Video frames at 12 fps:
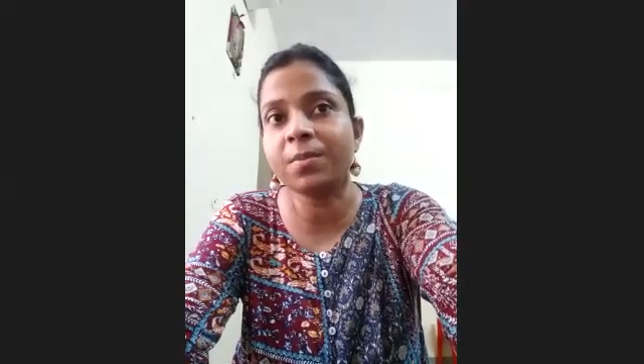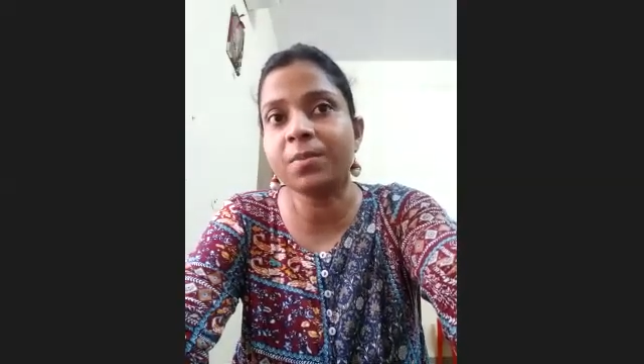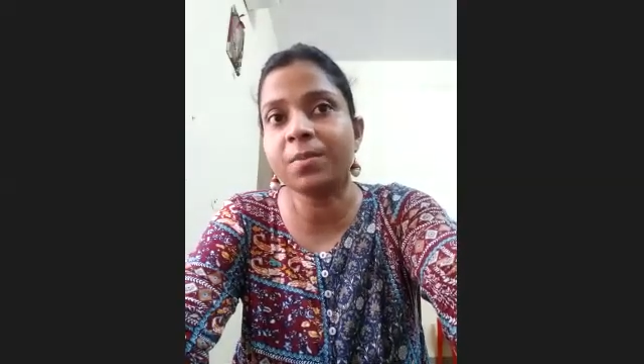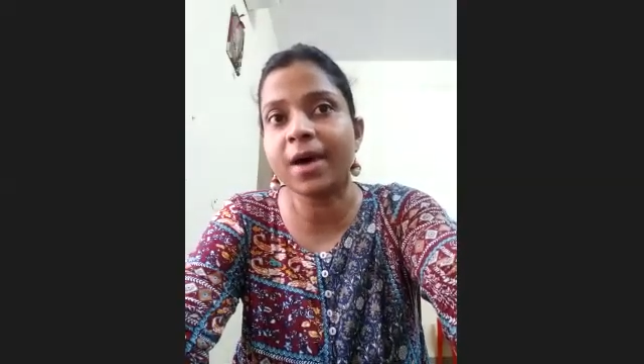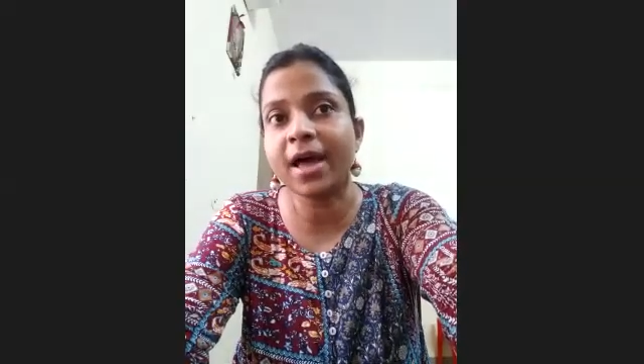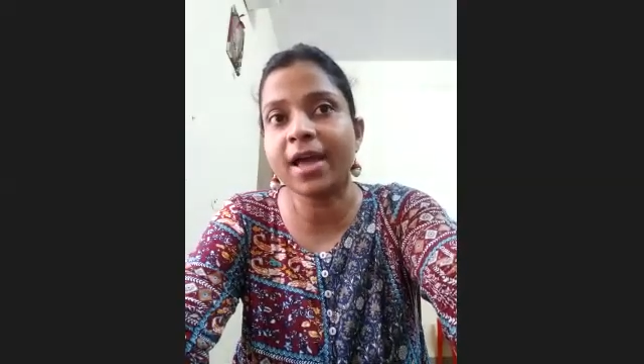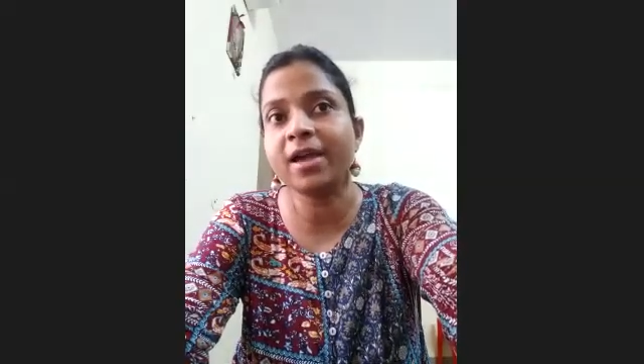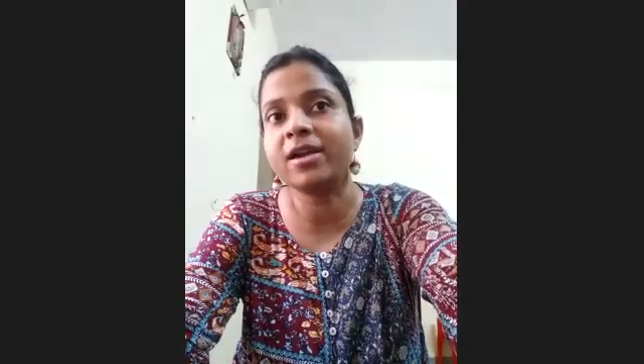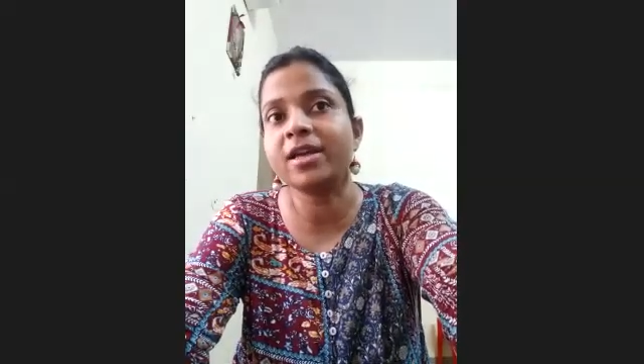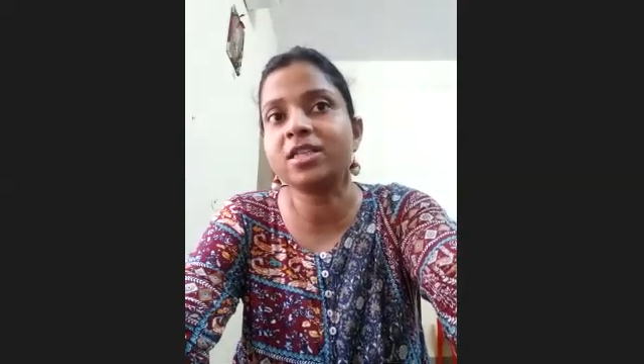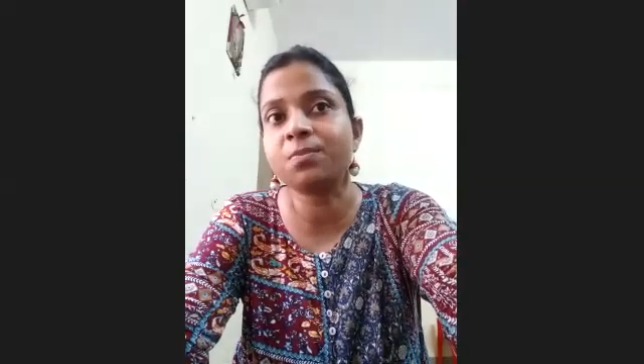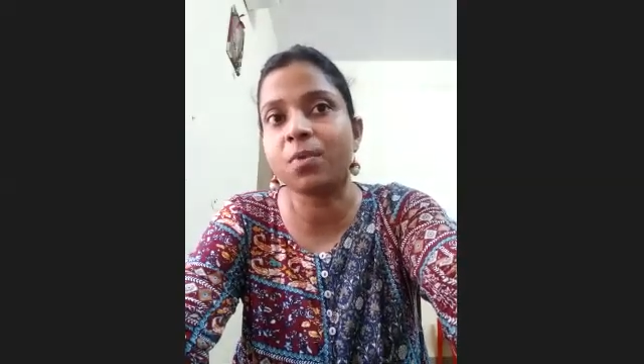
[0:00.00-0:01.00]
by
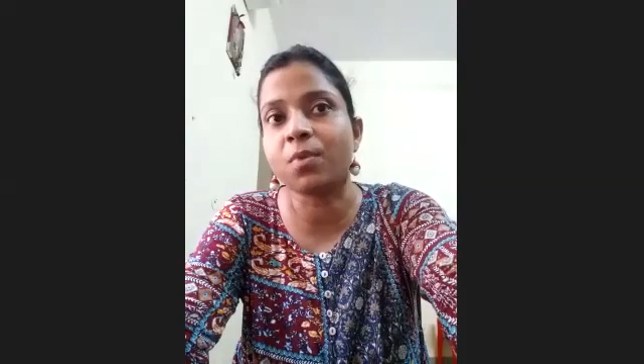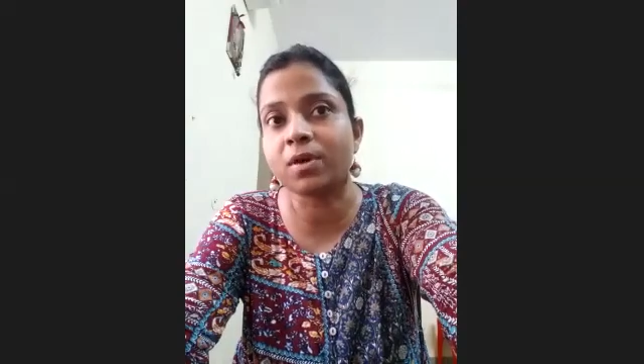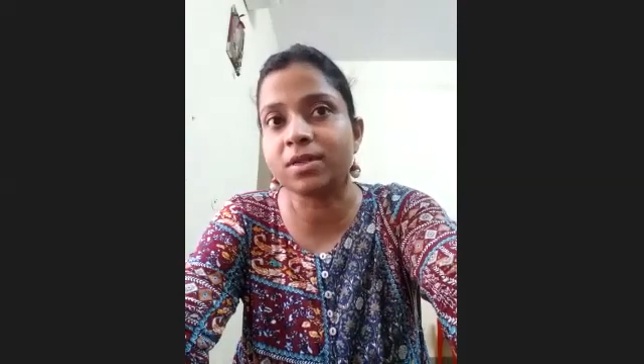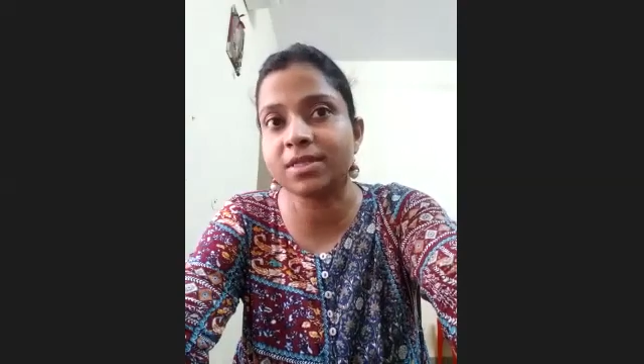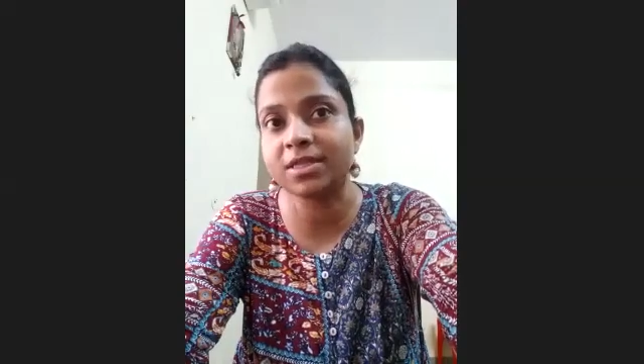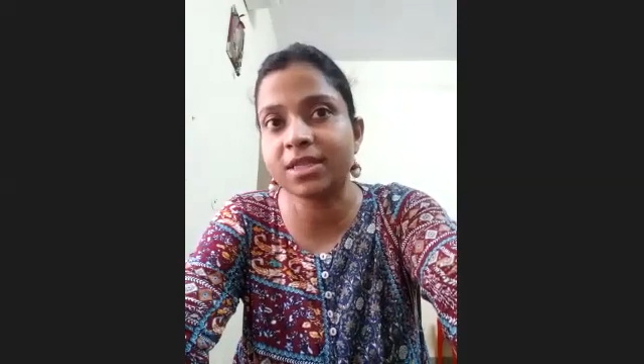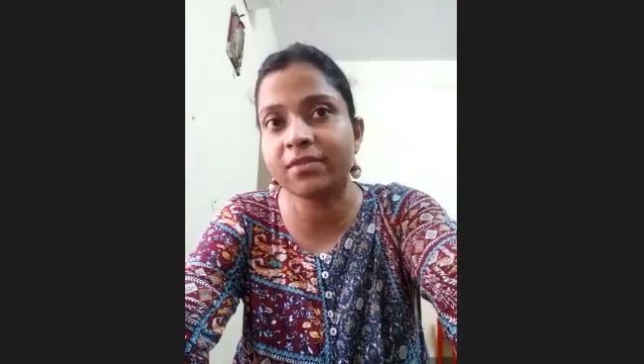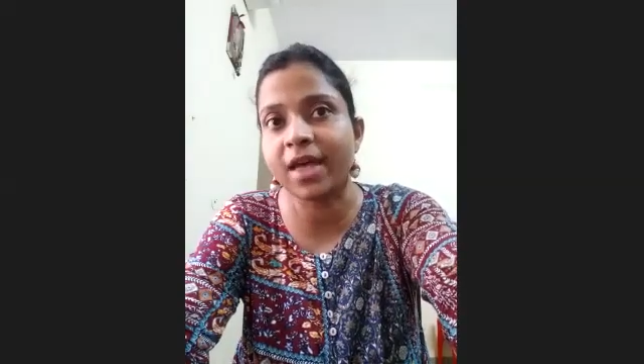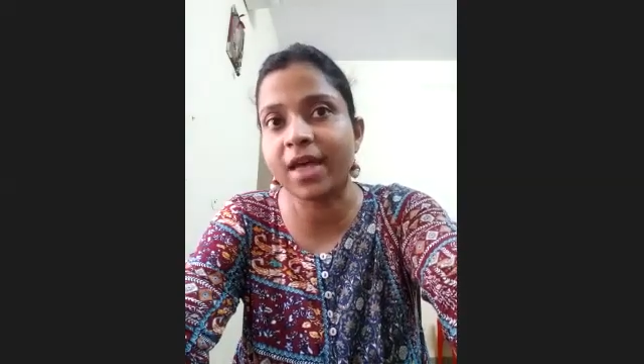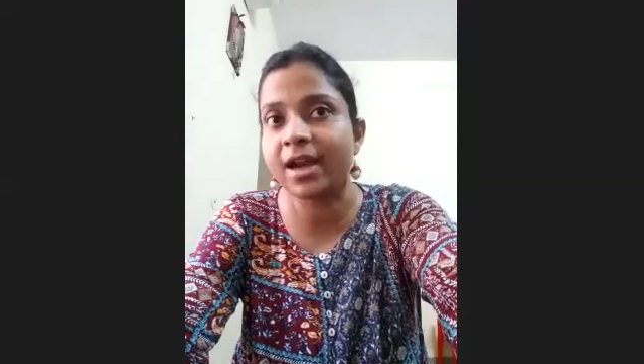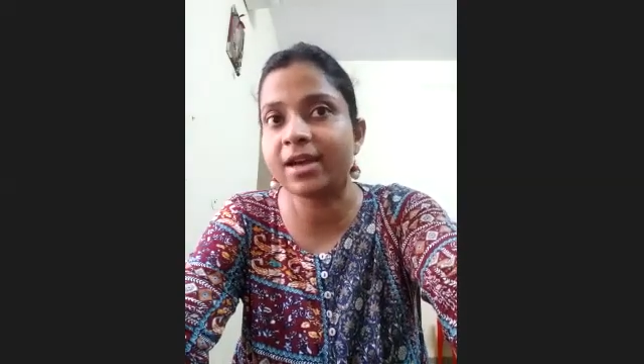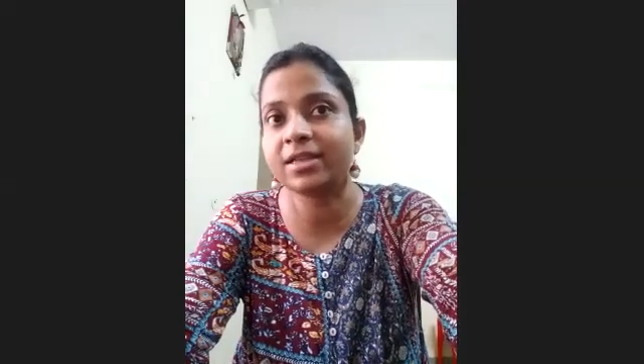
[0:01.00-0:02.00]
responsive
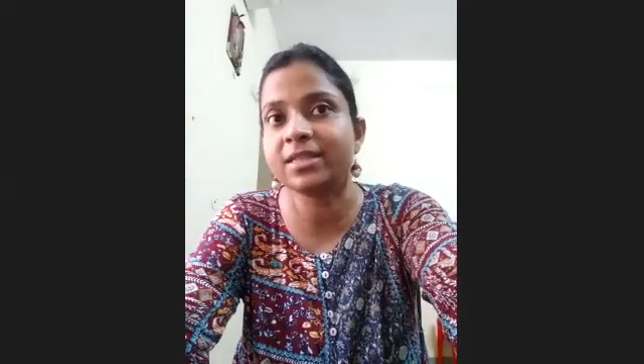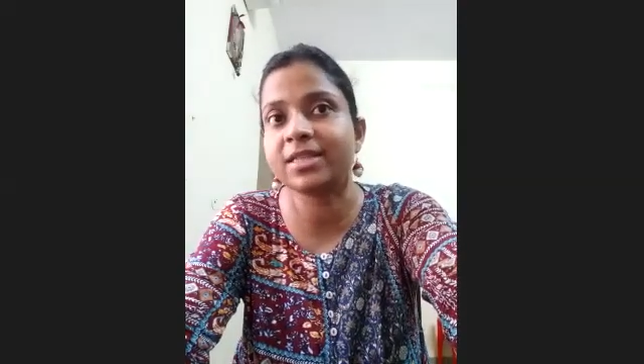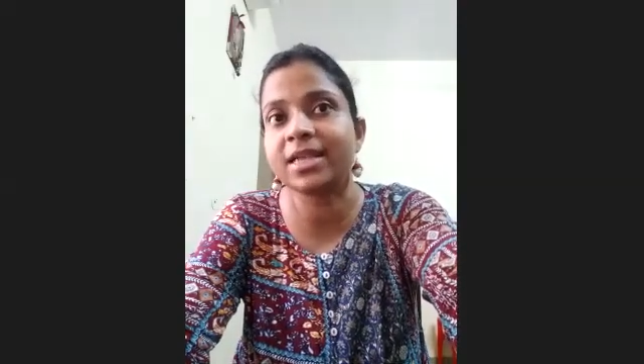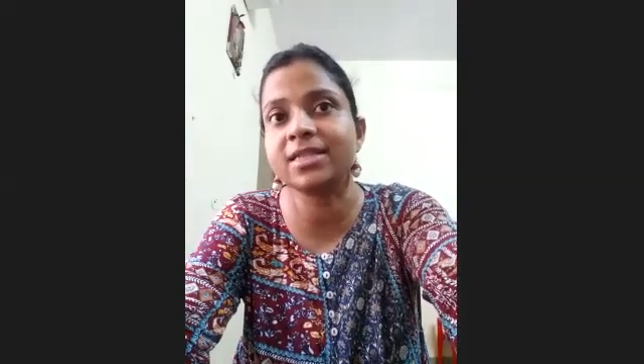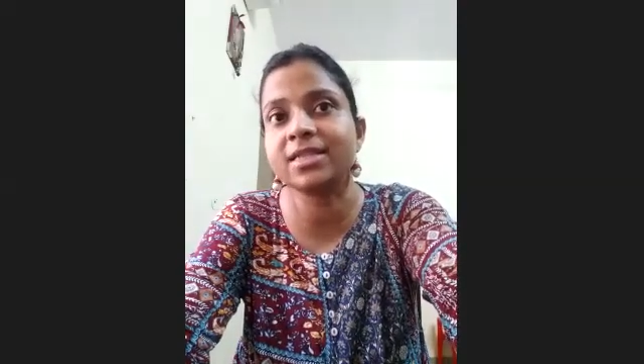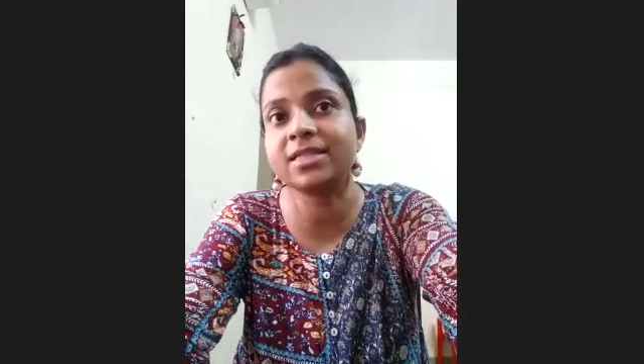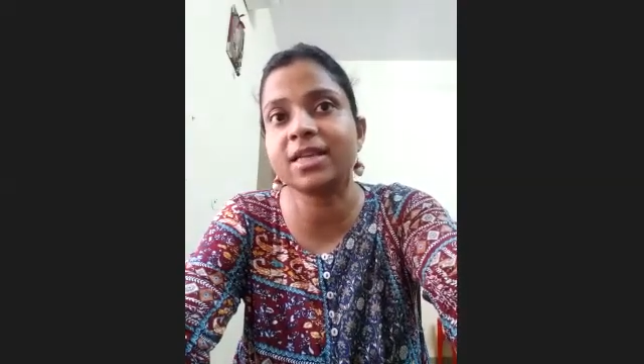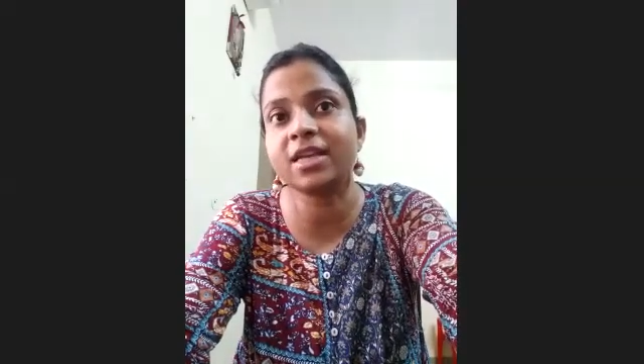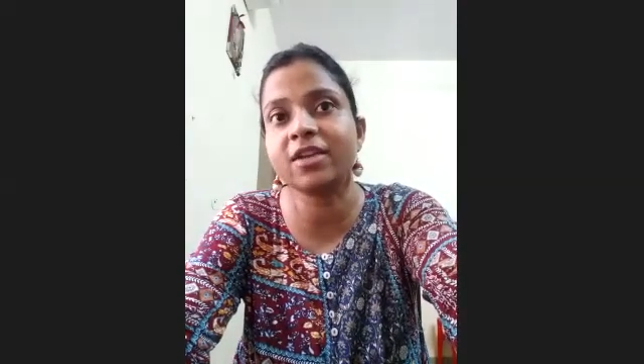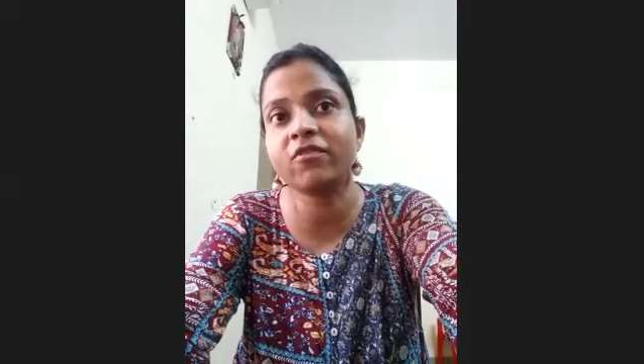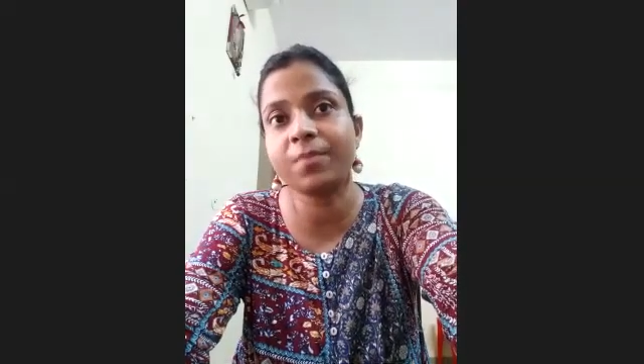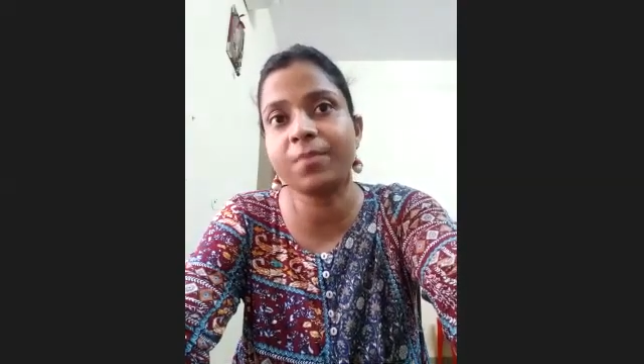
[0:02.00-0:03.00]
and sensitive
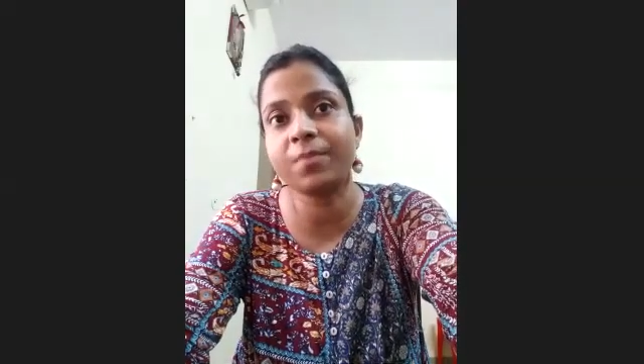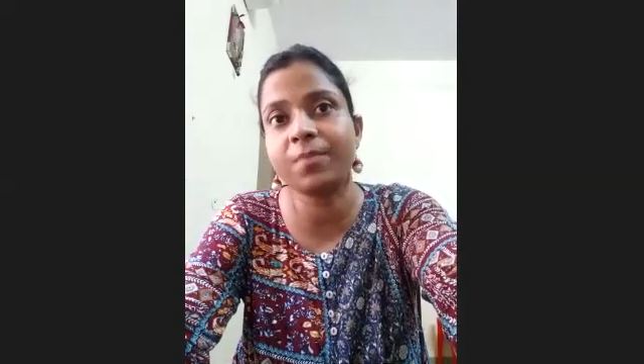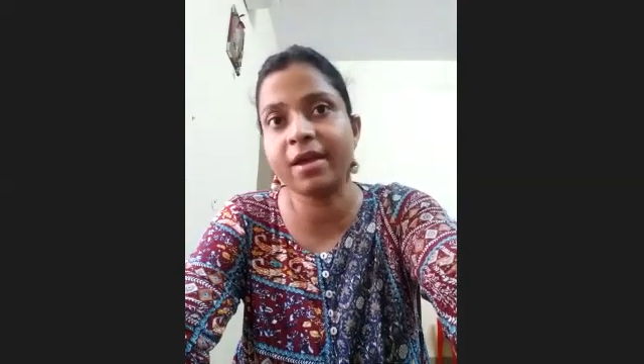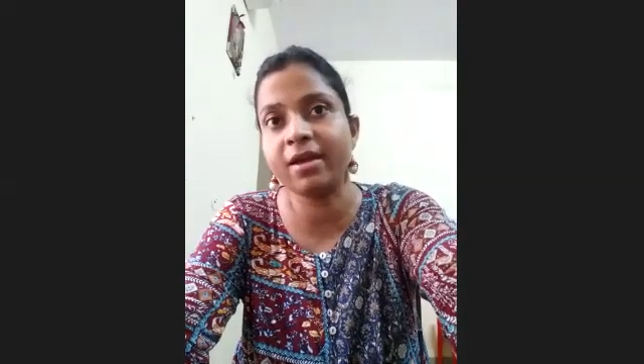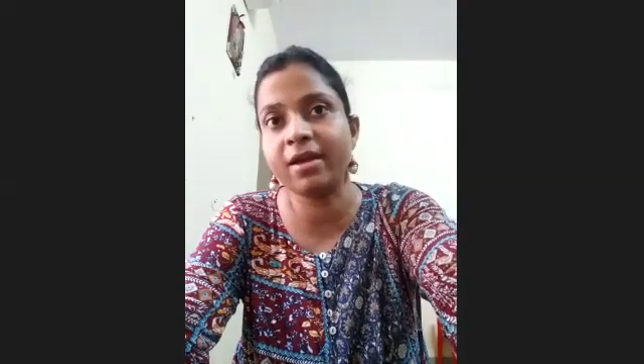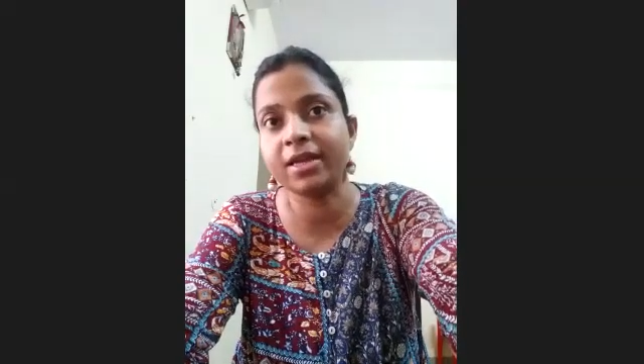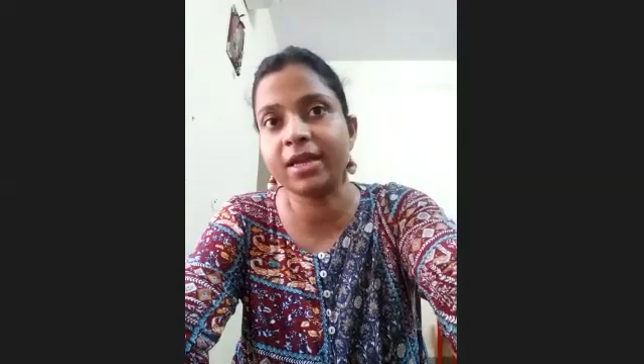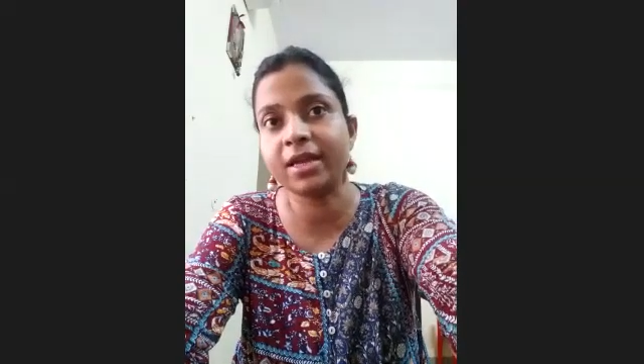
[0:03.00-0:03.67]
parenting.